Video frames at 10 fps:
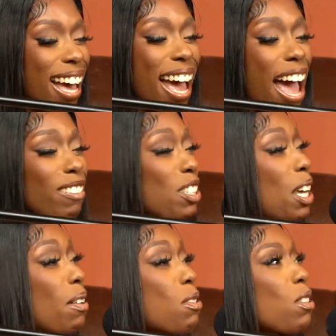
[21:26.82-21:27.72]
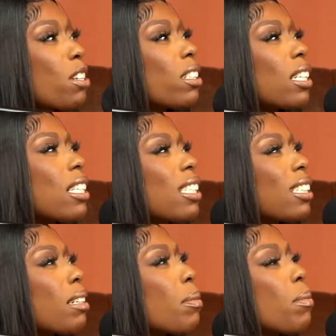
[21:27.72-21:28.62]
half the time you literally,
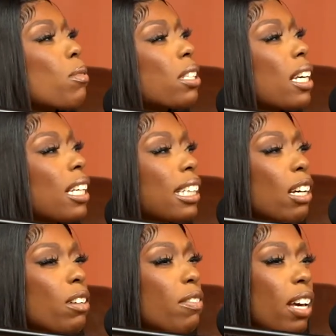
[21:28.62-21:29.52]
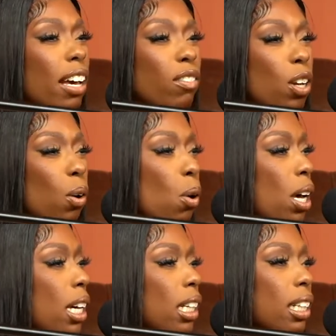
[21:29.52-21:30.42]
shit people say, like, they don't even have
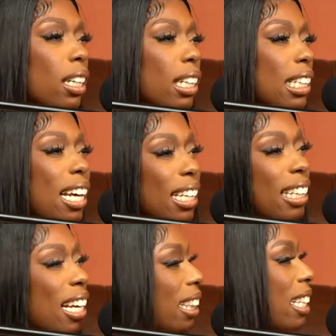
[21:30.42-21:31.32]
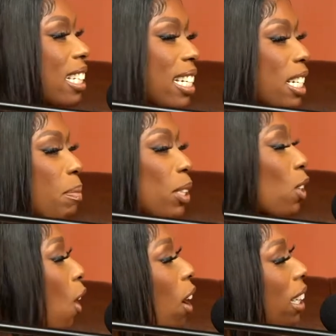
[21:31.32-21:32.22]
nothing. They just be
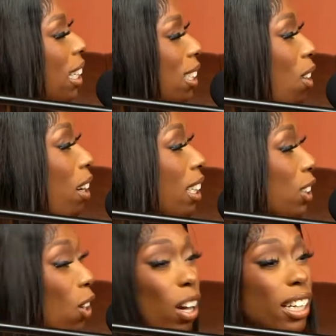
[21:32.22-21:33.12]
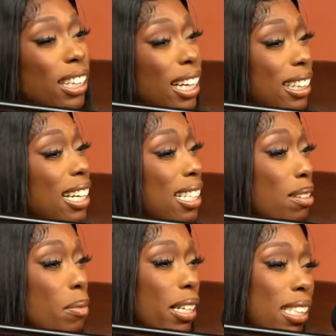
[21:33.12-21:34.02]
talking and talking and talking. Like, that's the
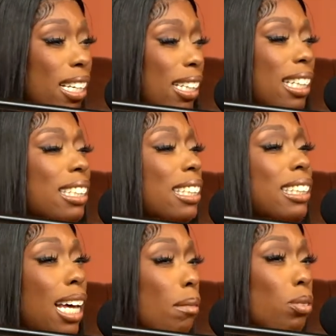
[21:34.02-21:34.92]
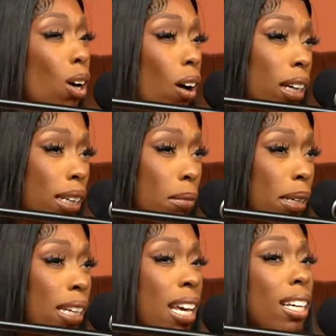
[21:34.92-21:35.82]
biggest thing. Like, just stop talking to
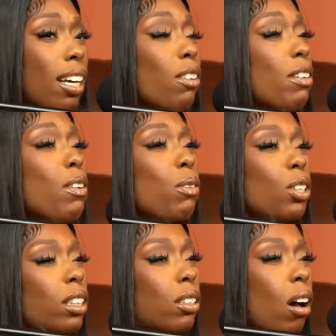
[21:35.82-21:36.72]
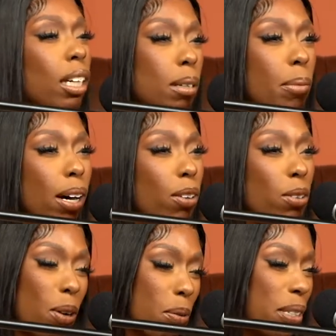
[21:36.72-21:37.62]
me. I don't even know what y'all talking about. You
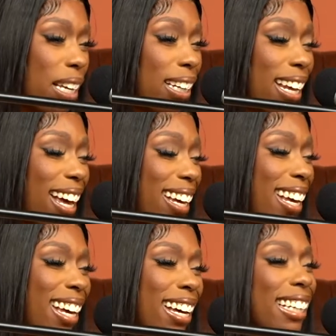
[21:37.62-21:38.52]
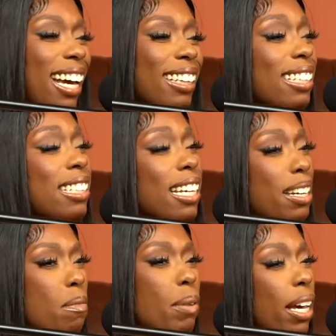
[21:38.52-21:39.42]
know what I'm saying? Like, got this shit
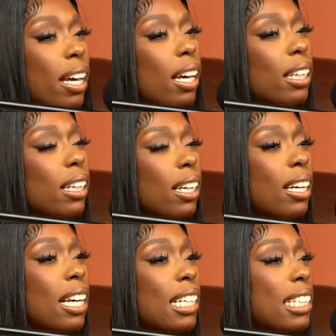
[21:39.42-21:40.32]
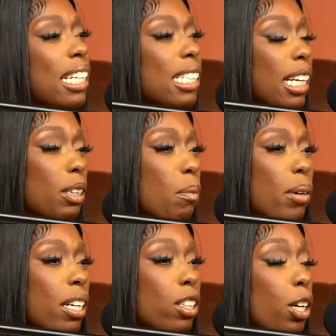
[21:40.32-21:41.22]
in a bag. Like, that's, like, the
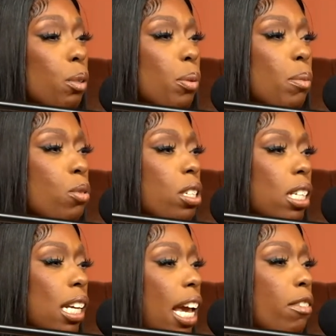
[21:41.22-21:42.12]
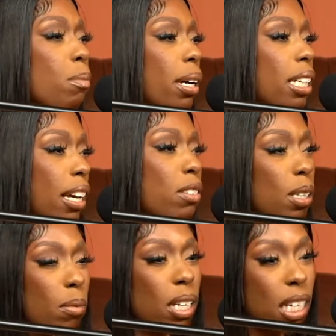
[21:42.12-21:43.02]
biggest hurdle. People just, everybody has
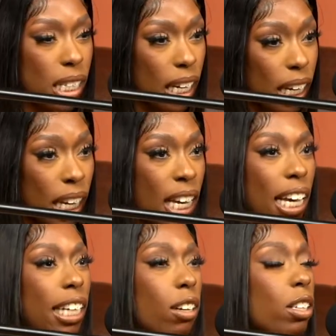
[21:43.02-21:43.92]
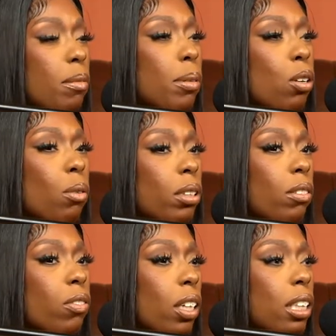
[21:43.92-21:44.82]
something to say and don't even know what the
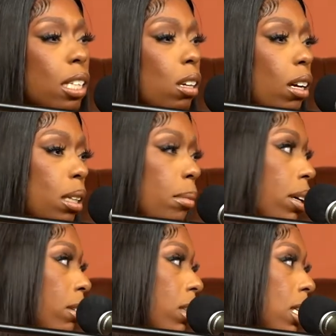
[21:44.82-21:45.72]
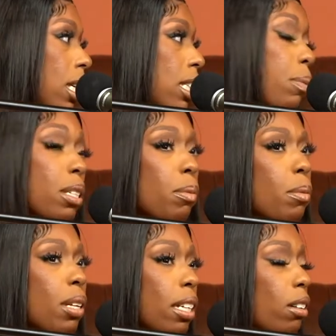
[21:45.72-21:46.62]
fuck they talking about. Especially
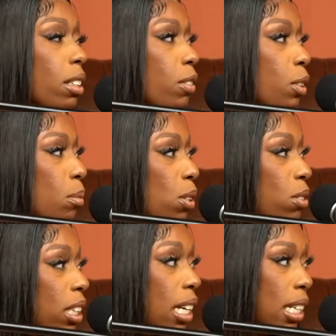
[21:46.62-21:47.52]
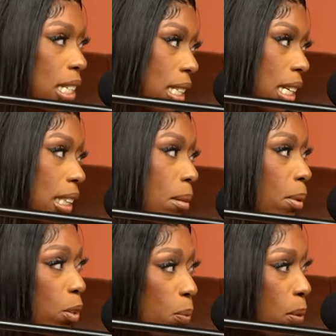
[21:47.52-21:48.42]
people that don't even do music. They just like the
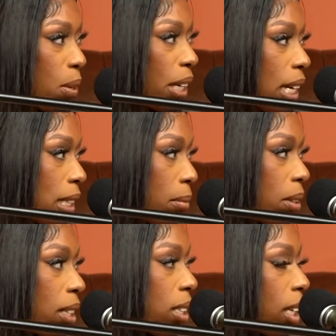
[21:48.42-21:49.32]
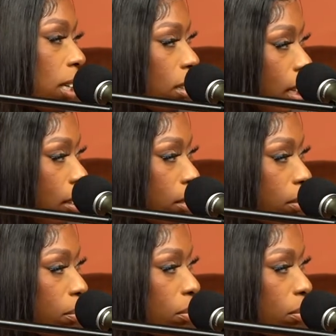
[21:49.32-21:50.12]
most people that got something to say, you know? Like